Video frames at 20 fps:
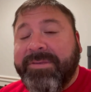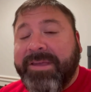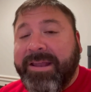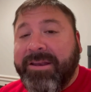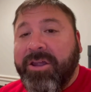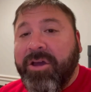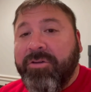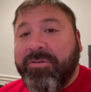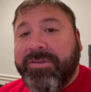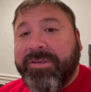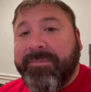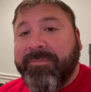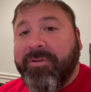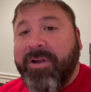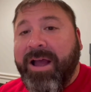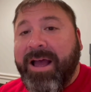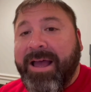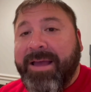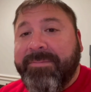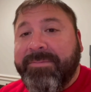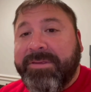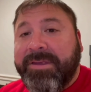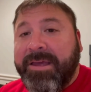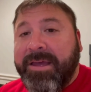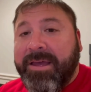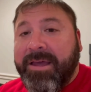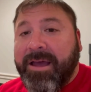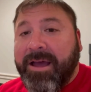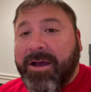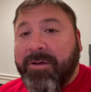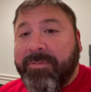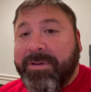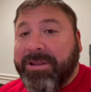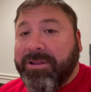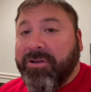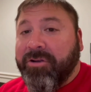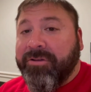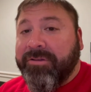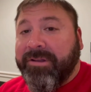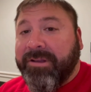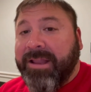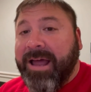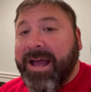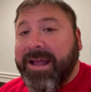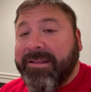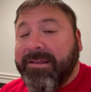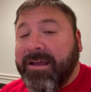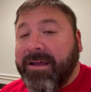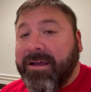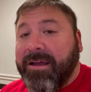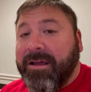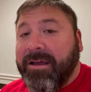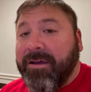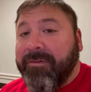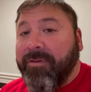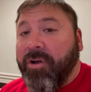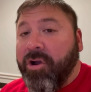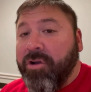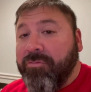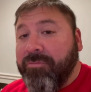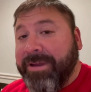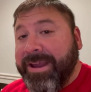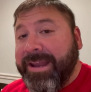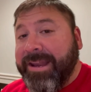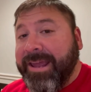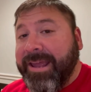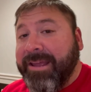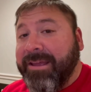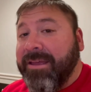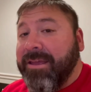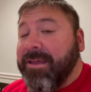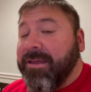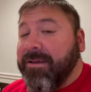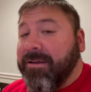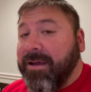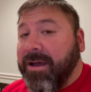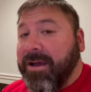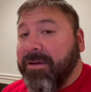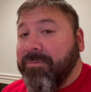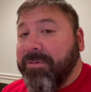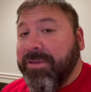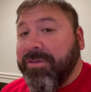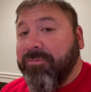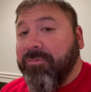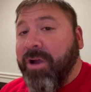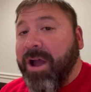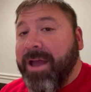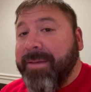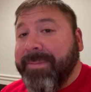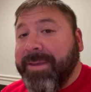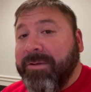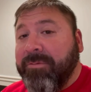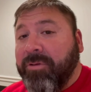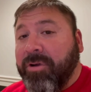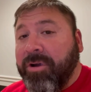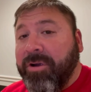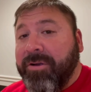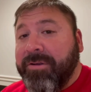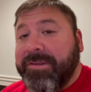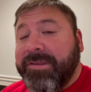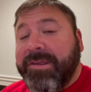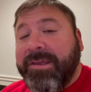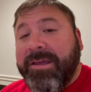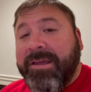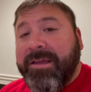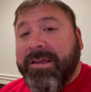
They know some rhymes. Uh, we learn a lot uh, of our reading uh, with rhyming words.